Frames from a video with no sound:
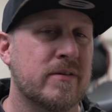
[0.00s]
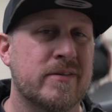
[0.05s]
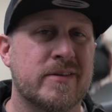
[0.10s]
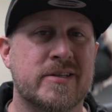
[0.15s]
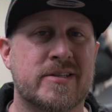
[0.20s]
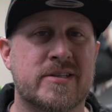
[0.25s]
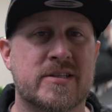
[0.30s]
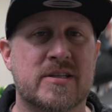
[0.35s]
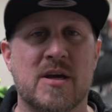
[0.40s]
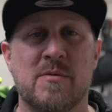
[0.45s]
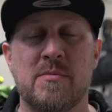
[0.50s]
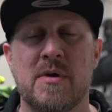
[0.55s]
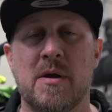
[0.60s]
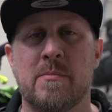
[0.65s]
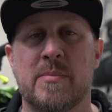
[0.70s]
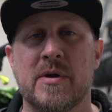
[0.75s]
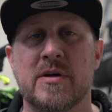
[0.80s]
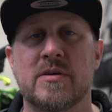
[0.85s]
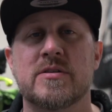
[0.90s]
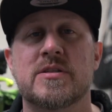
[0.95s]
This is going to be
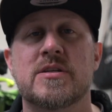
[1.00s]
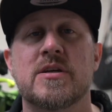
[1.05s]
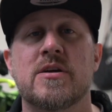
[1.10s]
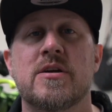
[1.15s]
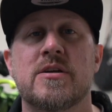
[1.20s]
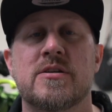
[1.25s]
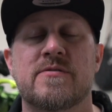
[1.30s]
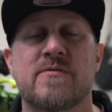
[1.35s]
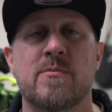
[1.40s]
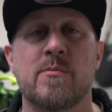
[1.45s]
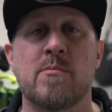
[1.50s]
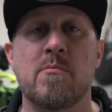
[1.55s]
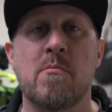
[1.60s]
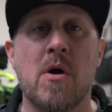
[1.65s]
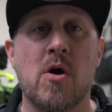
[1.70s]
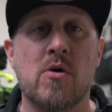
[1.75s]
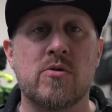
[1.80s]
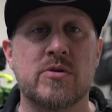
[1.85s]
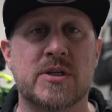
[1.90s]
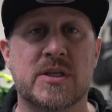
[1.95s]
a build series for
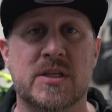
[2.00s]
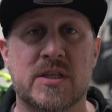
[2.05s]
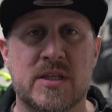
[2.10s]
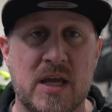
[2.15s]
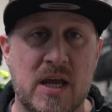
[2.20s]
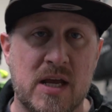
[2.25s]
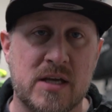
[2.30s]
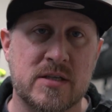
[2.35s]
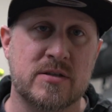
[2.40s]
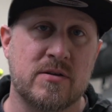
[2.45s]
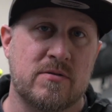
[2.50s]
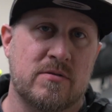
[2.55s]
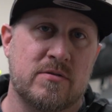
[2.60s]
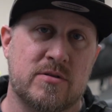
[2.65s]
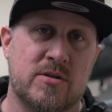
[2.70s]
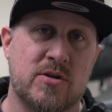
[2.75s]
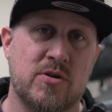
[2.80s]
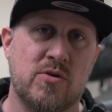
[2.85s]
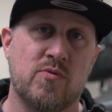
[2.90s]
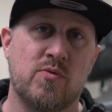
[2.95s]
most things on
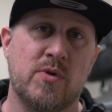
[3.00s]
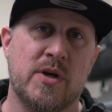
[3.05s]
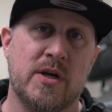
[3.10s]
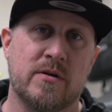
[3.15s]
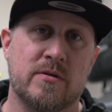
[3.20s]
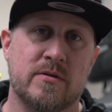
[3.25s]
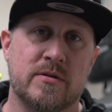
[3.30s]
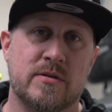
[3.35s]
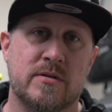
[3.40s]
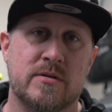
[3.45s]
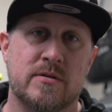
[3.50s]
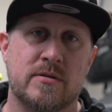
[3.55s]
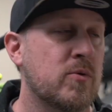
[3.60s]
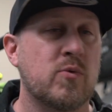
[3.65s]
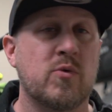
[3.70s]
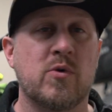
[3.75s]
two wheels.